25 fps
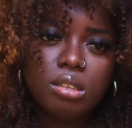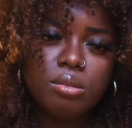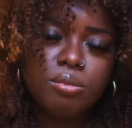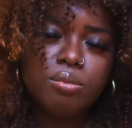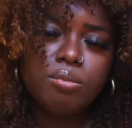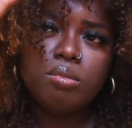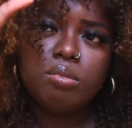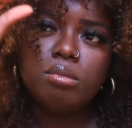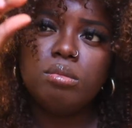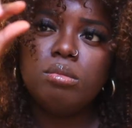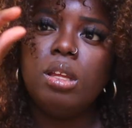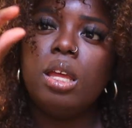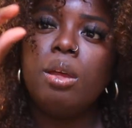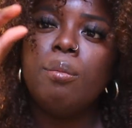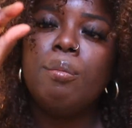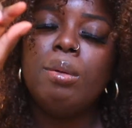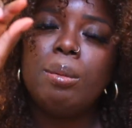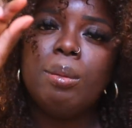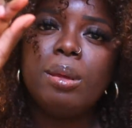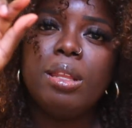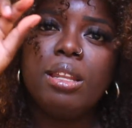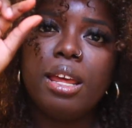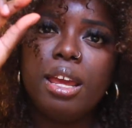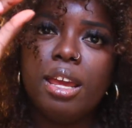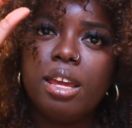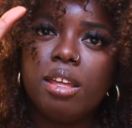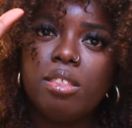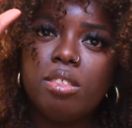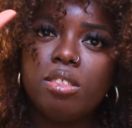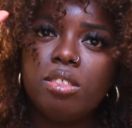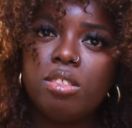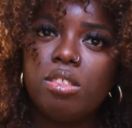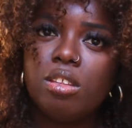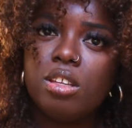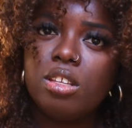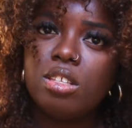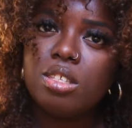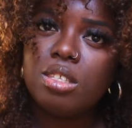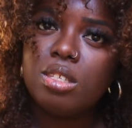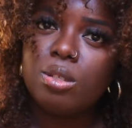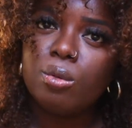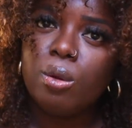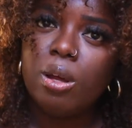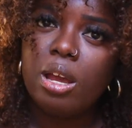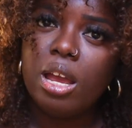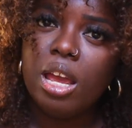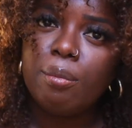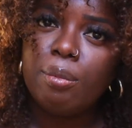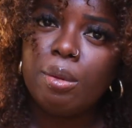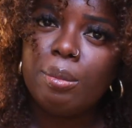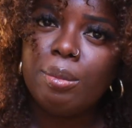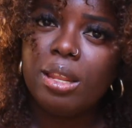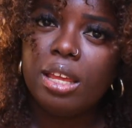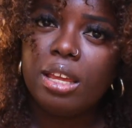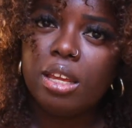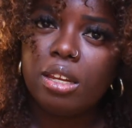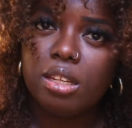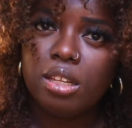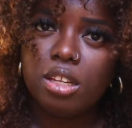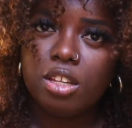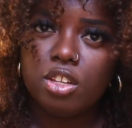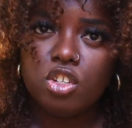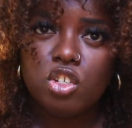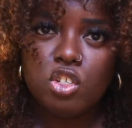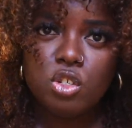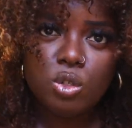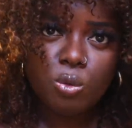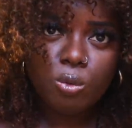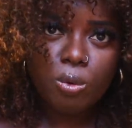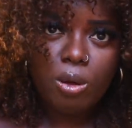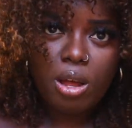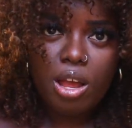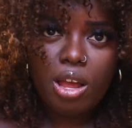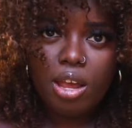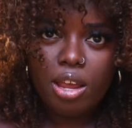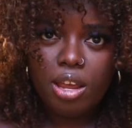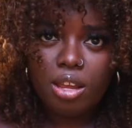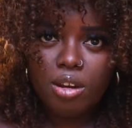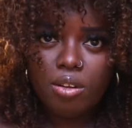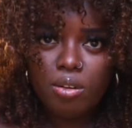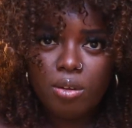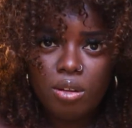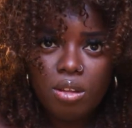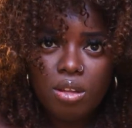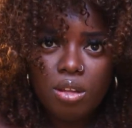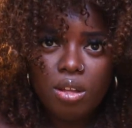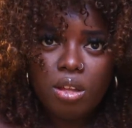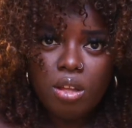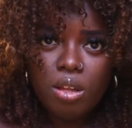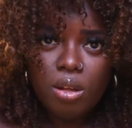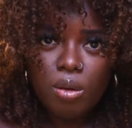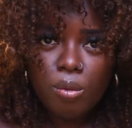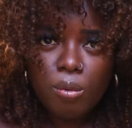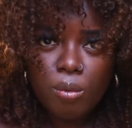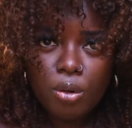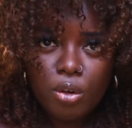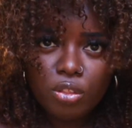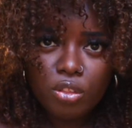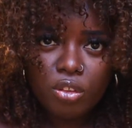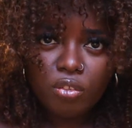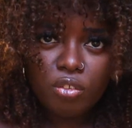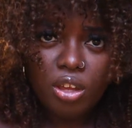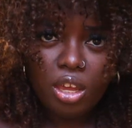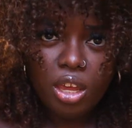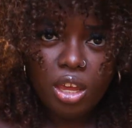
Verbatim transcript: maybe like this wide, maybe like an inch wide worth of